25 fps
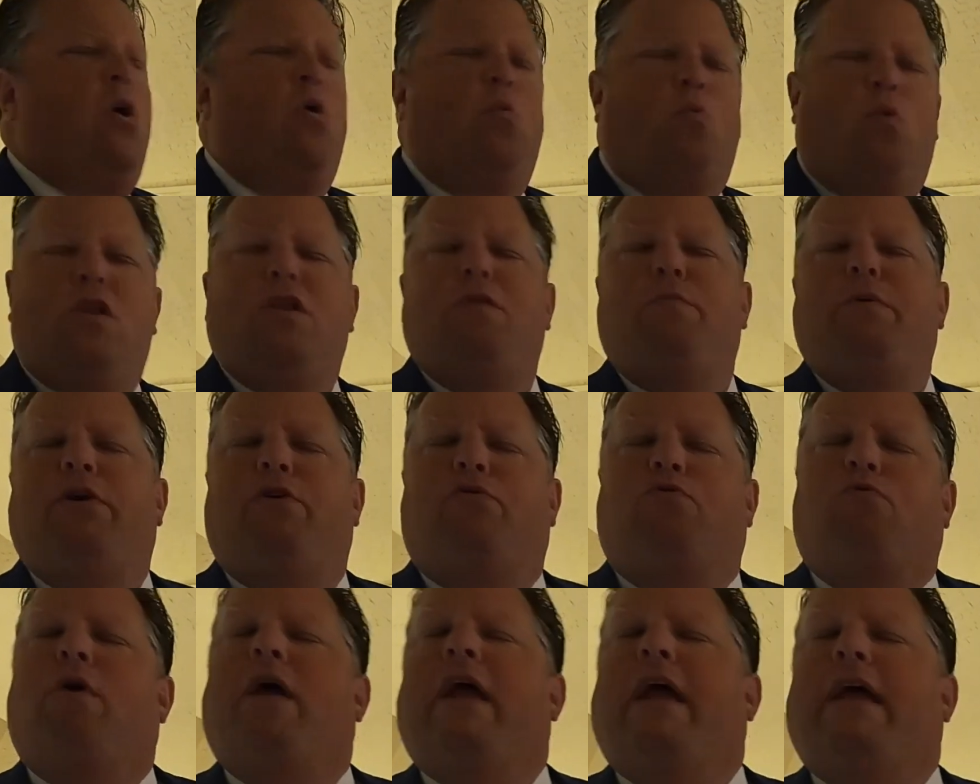wouldn't it
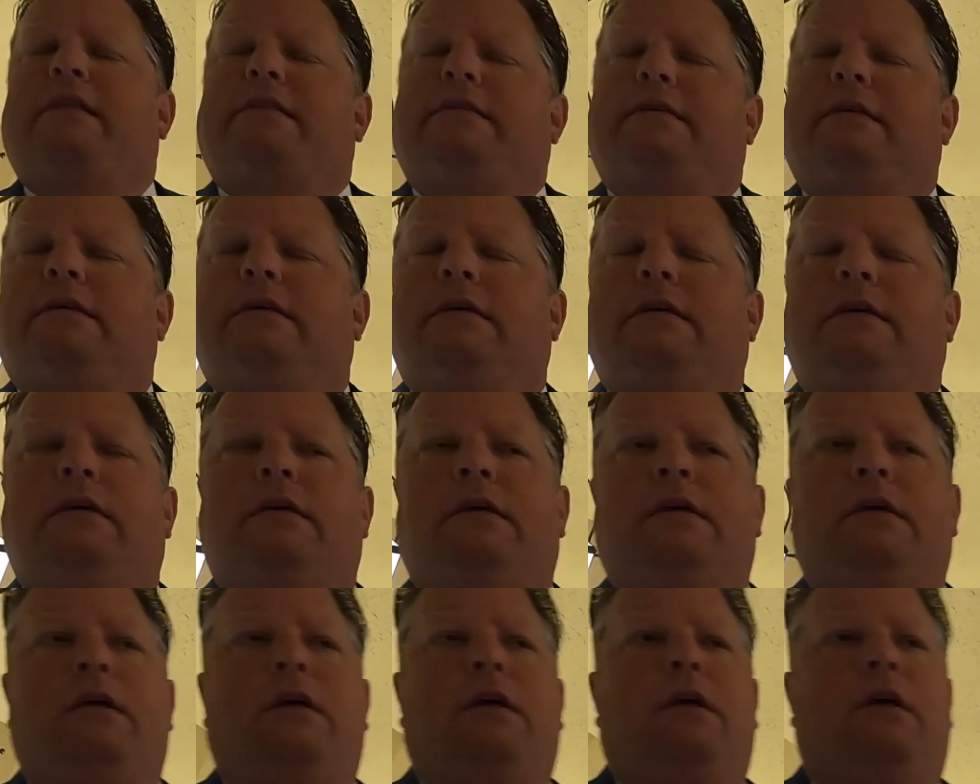be great
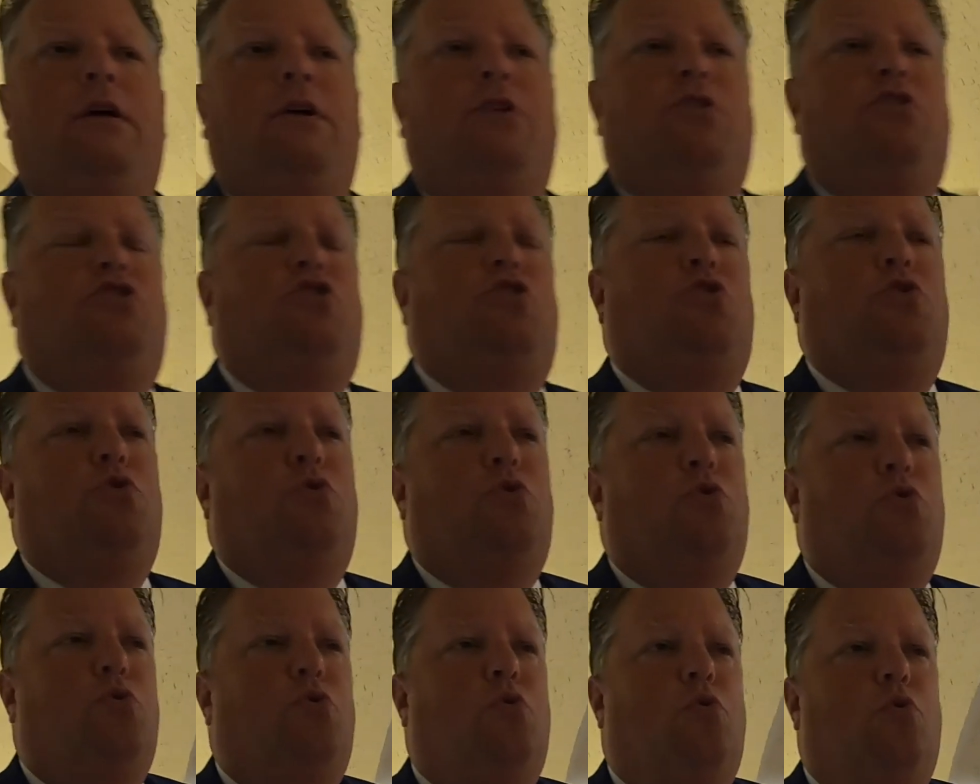
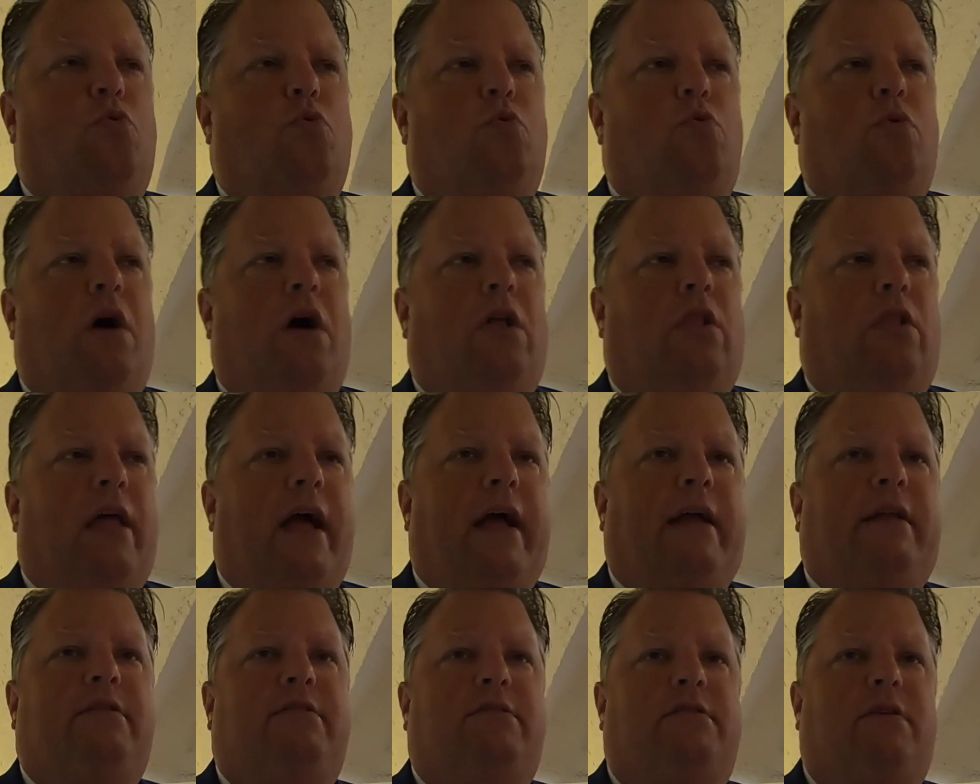to
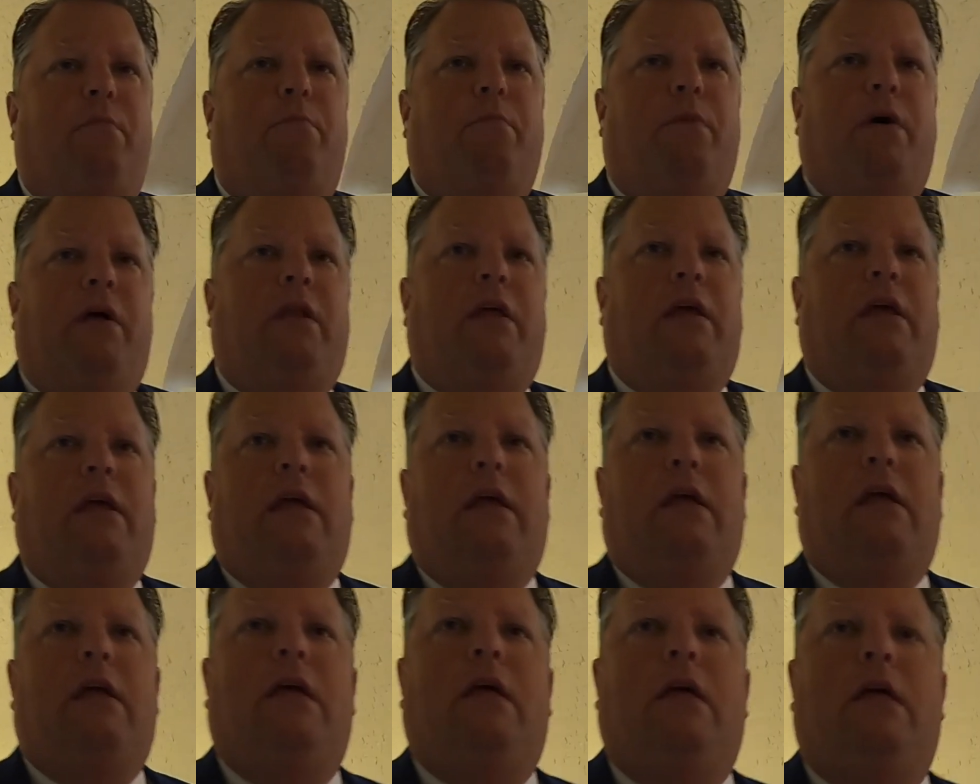elect
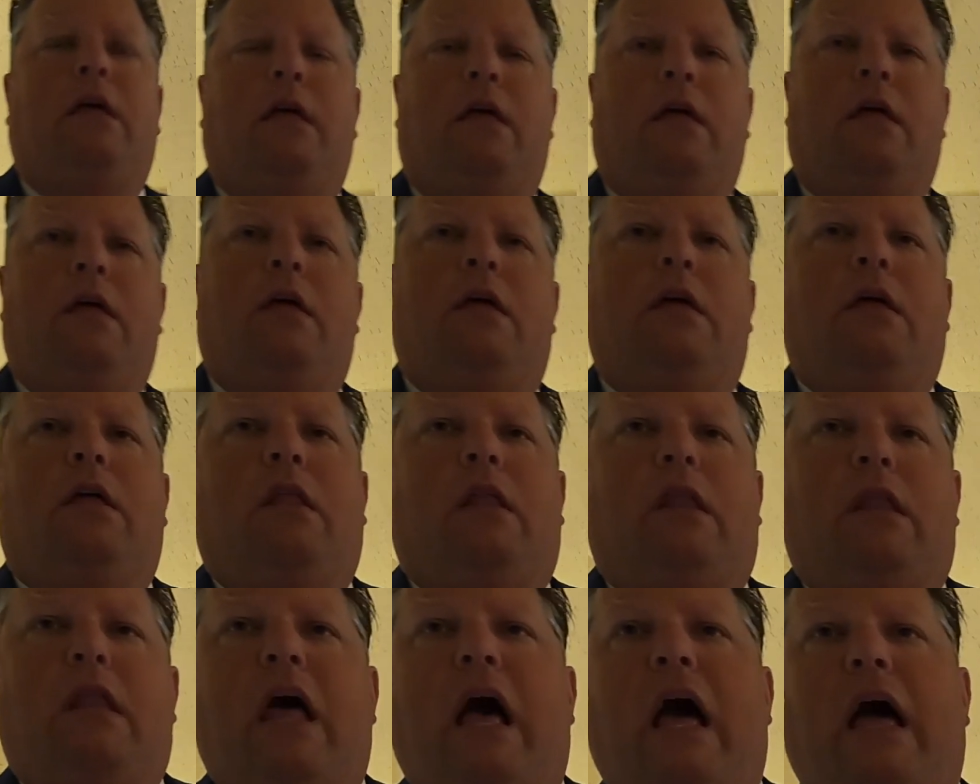somebody
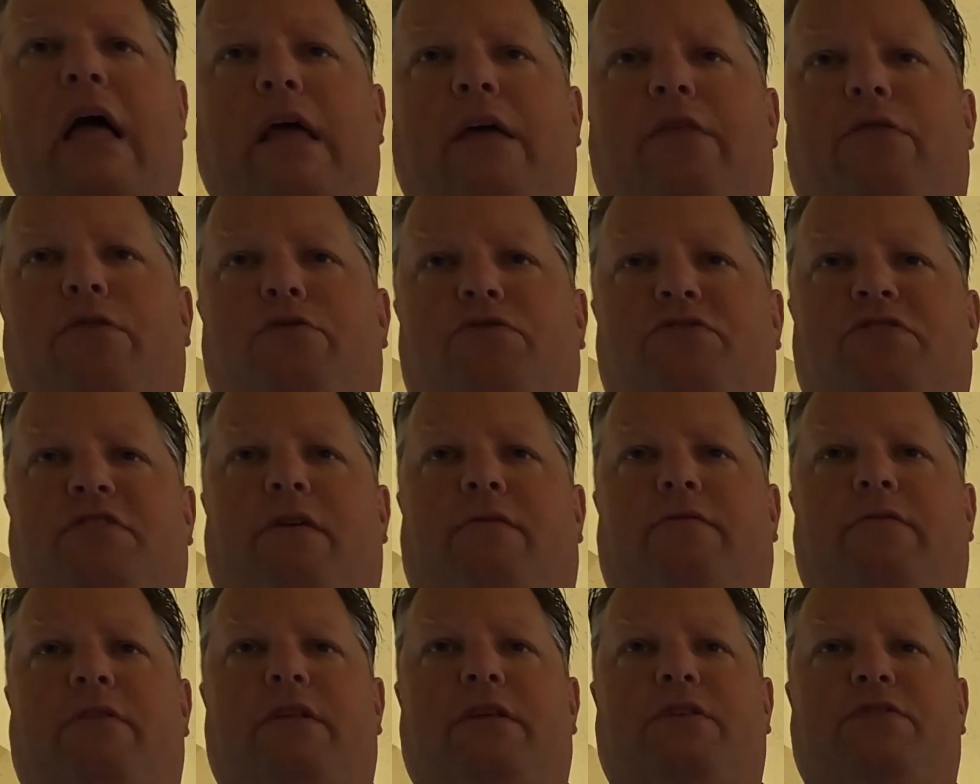not in their
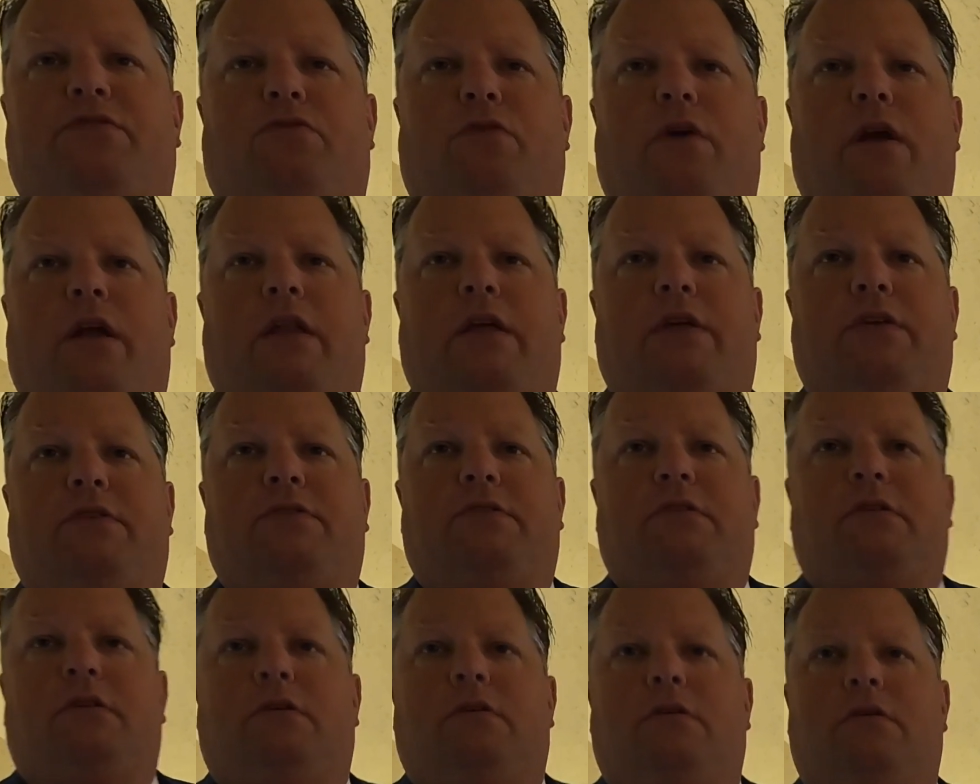70s or 80s?
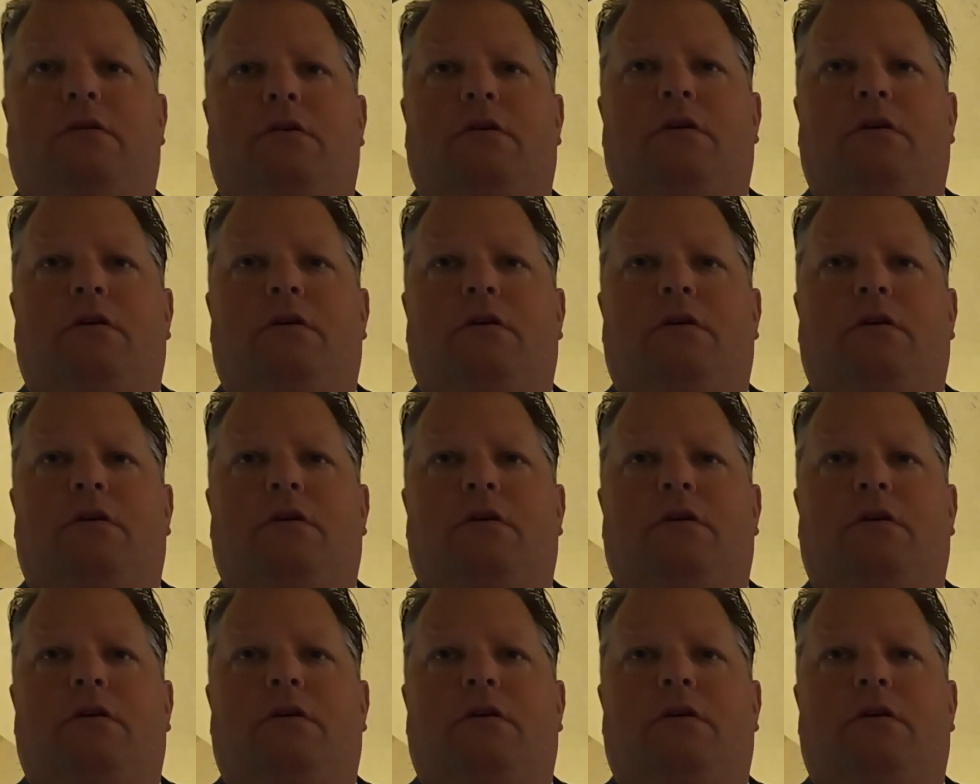Right.